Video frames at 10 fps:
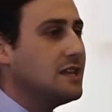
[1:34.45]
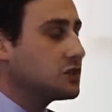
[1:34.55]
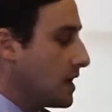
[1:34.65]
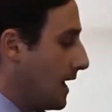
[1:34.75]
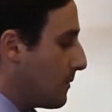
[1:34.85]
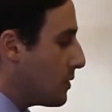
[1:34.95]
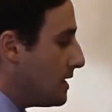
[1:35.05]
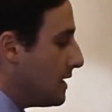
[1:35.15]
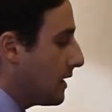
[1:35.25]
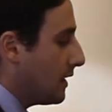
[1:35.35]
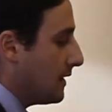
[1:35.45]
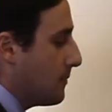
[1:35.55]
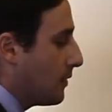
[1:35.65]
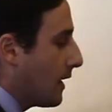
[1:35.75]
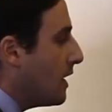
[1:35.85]
Each time we need to
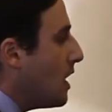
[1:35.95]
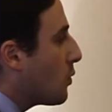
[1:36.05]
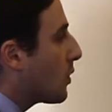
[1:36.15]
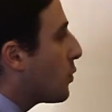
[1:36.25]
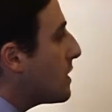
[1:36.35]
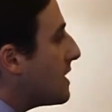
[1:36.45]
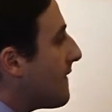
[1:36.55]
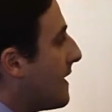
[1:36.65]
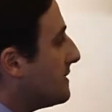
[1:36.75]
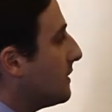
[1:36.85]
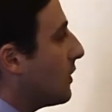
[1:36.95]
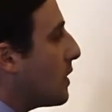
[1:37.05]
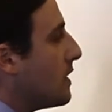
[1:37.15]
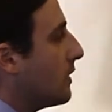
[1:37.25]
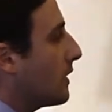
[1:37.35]
collaborate, we're reinventing the
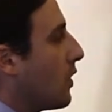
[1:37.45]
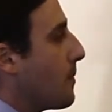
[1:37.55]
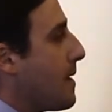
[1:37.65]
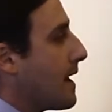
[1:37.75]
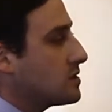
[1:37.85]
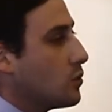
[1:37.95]
wheel and going back